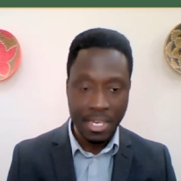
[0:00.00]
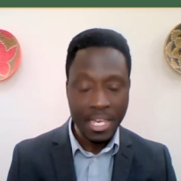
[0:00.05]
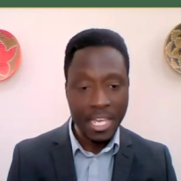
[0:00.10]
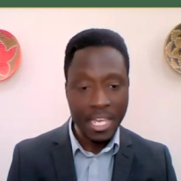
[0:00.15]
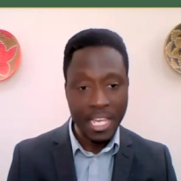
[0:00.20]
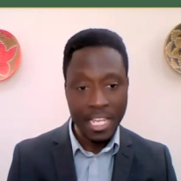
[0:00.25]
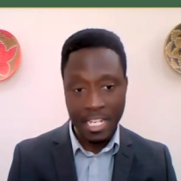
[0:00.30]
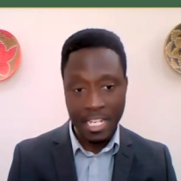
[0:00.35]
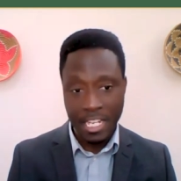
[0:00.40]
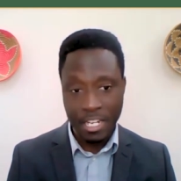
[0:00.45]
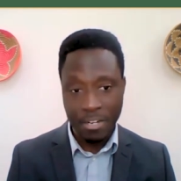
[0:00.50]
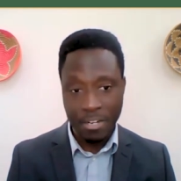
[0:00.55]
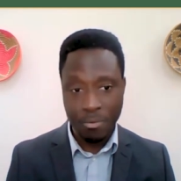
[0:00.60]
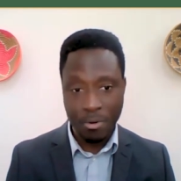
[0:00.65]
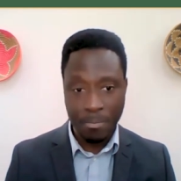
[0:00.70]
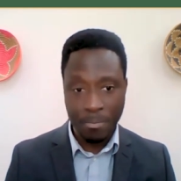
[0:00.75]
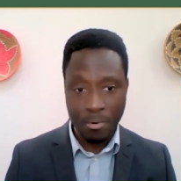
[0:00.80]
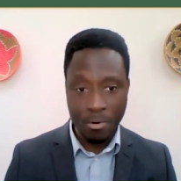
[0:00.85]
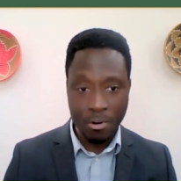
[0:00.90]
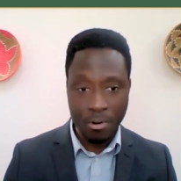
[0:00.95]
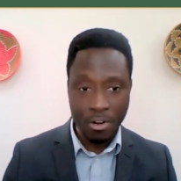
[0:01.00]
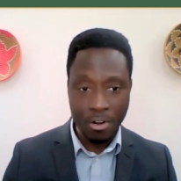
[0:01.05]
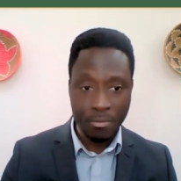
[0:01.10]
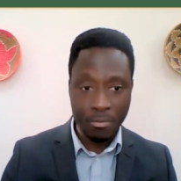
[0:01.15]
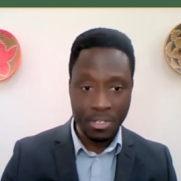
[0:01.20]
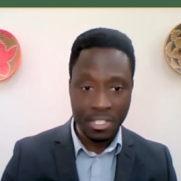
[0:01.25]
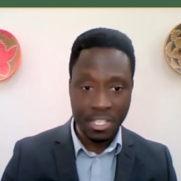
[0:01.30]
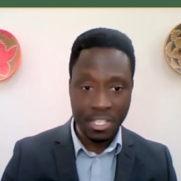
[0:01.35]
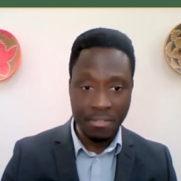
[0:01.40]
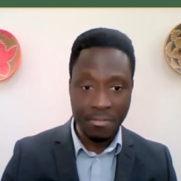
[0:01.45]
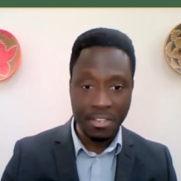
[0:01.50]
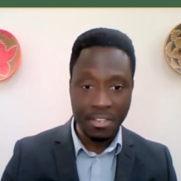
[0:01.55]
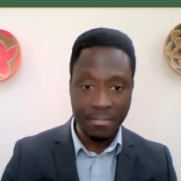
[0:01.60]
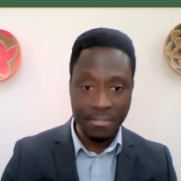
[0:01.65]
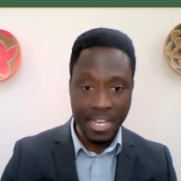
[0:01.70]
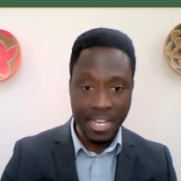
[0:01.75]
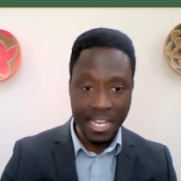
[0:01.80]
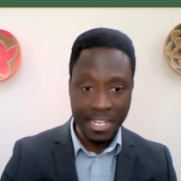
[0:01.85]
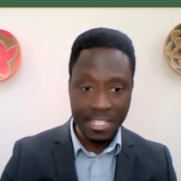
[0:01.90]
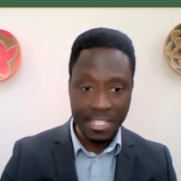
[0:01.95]
He did report receiving
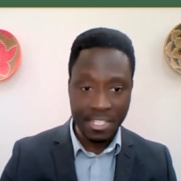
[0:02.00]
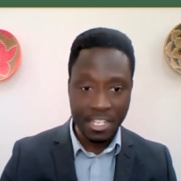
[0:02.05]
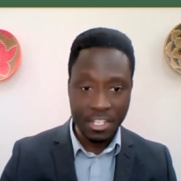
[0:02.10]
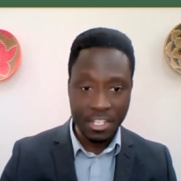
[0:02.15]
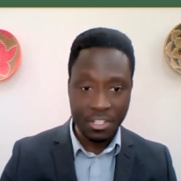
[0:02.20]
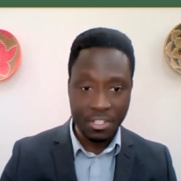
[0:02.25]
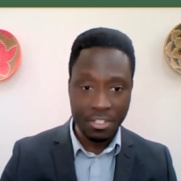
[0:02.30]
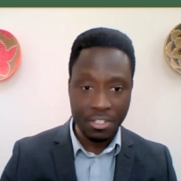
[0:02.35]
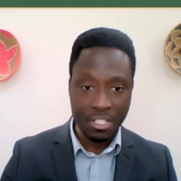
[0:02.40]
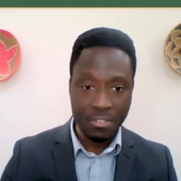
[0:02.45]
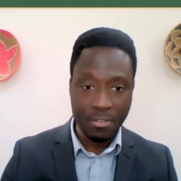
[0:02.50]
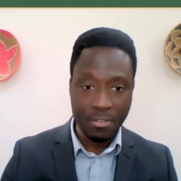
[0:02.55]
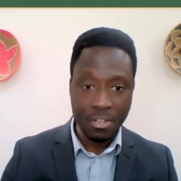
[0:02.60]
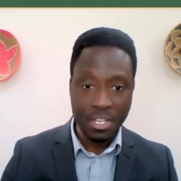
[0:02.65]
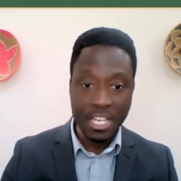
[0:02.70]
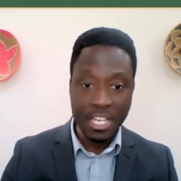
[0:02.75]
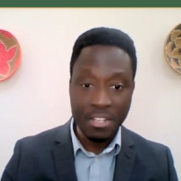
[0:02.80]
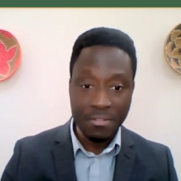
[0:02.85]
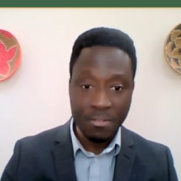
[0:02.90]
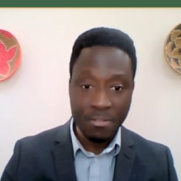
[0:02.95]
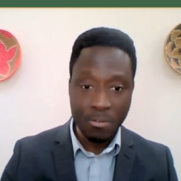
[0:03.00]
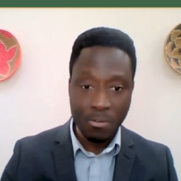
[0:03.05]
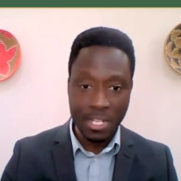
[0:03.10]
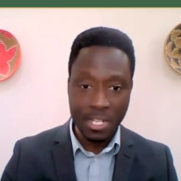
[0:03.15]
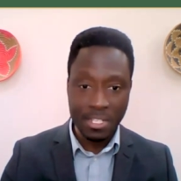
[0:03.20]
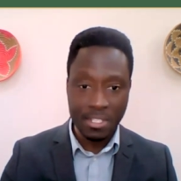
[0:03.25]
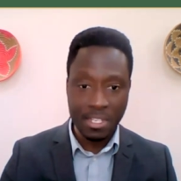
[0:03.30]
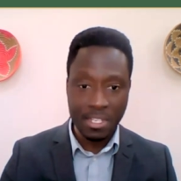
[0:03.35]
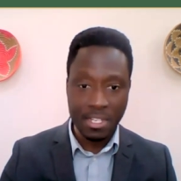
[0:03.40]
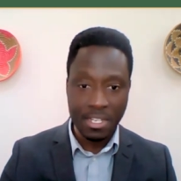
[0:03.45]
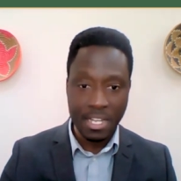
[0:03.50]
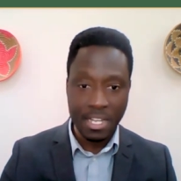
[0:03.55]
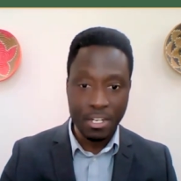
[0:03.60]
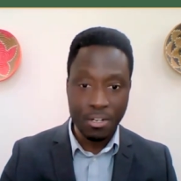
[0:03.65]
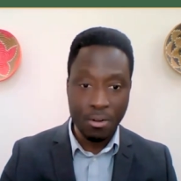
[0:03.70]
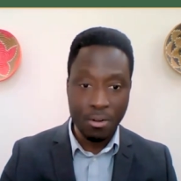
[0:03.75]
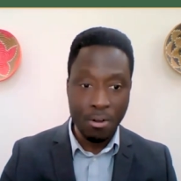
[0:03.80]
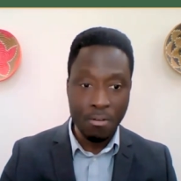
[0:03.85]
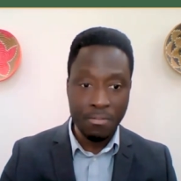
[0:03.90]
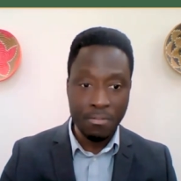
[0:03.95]
vaccinations for influenza and
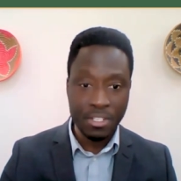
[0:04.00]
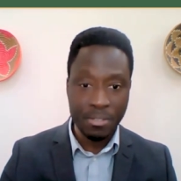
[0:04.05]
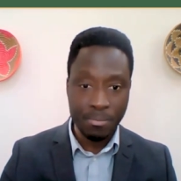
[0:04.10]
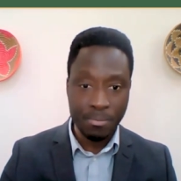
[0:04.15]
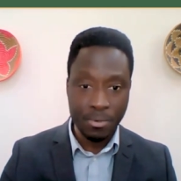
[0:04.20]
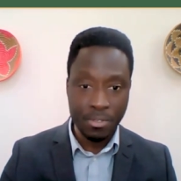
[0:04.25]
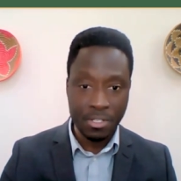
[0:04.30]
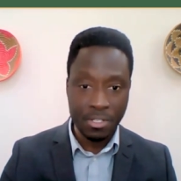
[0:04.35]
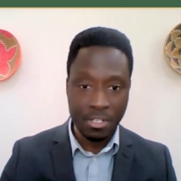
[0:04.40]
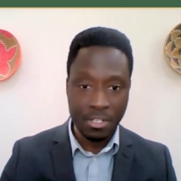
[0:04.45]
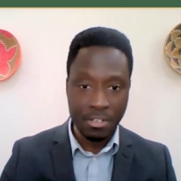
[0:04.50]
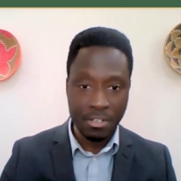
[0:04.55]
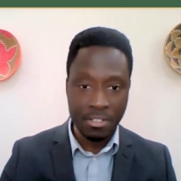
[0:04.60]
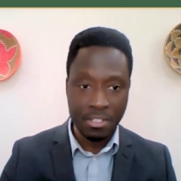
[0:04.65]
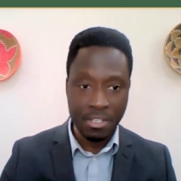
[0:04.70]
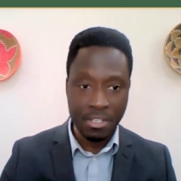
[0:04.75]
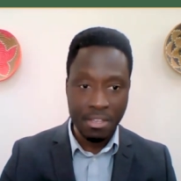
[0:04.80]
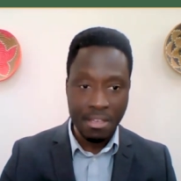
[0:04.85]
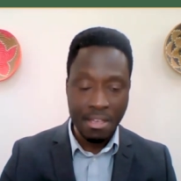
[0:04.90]
COVID boosters.